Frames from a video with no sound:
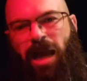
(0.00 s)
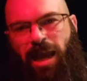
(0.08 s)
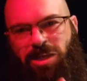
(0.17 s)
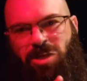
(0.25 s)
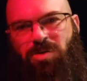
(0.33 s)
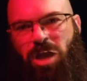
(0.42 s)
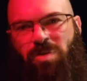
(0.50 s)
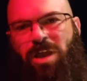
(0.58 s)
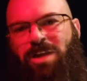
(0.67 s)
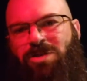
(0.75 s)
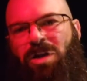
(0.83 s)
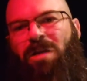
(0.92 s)
and you know
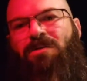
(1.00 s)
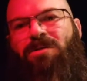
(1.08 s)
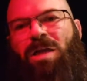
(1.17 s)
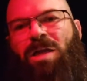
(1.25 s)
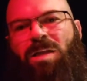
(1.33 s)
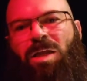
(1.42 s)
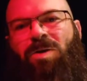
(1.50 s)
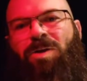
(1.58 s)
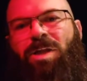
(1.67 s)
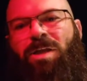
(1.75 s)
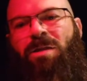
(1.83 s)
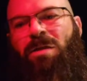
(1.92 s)
that trailer's
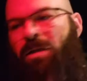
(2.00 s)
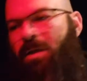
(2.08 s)
unloaded.